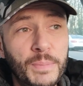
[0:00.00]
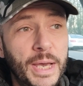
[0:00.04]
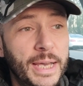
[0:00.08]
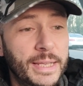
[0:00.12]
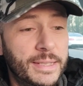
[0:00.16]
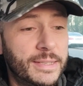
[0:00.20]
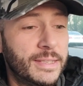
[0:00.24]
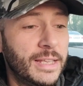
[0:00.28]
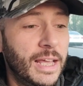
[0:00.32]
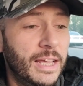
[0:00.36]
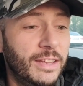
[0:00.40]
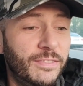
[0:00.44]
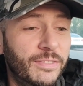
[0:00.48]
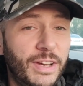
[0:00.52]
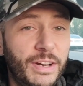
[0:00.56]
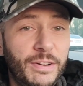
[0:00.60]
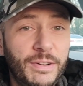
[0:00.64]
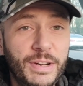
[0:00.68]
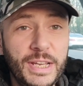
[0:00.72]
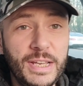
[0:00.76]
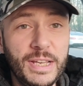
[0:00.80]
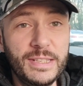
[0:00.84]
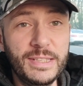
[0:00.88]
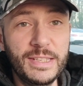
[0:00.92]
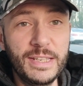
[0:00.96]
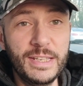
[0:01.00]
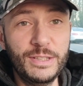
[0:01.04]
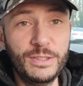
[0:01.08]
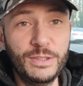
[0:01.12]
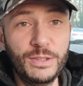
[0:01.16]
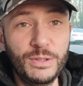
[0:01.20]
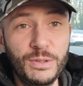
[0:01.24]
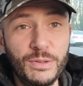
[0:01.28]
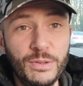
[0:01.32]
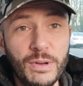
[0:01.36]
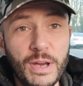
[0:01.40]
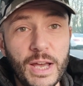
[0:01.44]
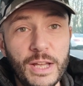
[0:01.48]
it's not very easy
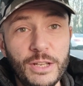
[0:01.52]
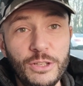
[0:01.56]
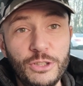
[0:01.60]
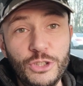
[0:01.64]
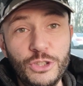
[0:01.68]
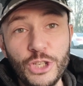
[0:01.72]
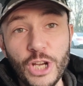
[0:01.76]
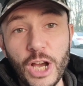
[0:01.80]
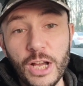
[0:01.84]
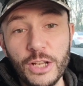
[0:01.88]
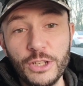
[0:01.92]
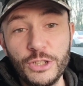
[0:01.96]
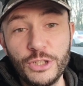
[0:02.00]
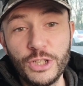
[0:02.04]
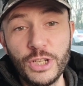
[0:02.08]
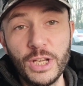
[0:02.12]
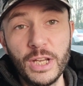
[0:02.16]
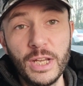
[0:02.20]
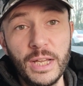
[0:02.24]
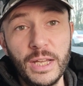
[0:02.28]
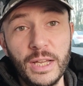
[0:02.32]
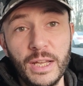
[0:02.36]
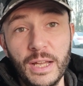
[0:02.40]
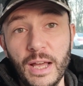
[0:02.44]
to judge